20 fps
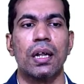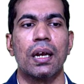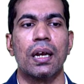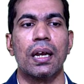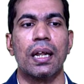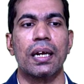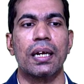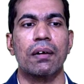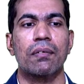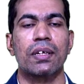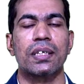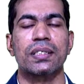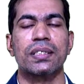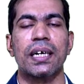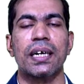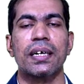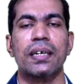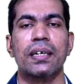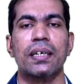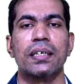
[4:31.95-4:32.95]
Like our
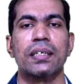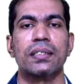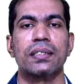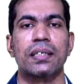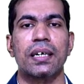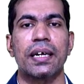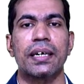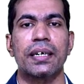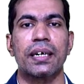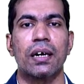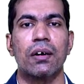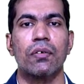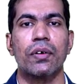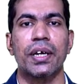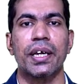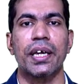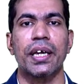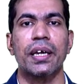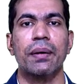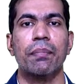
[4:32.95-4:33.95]
set is right
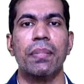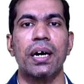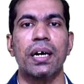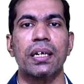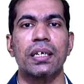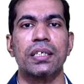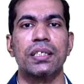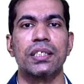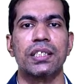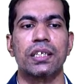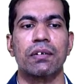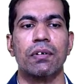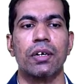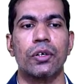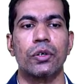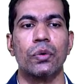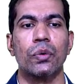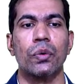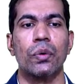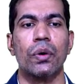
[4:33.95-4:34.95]
now, A bar is equal
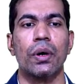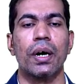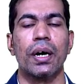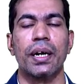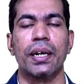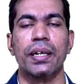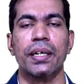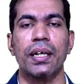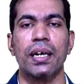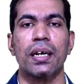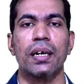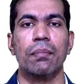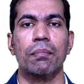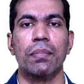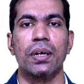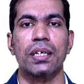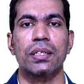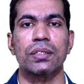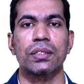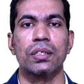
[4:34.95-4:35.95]
to real
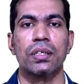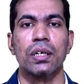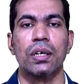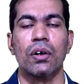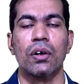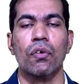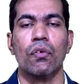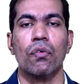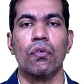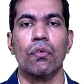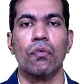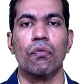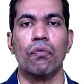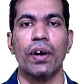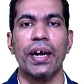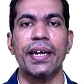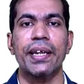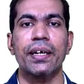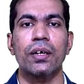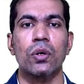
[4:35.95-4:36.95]
numbers
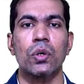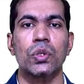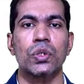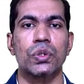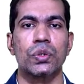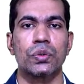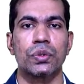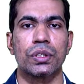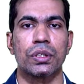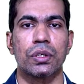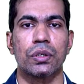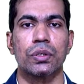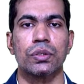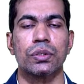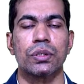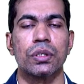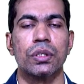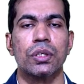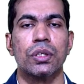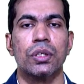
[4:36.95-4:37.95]
very close to
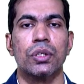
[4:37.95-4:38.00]
zeros.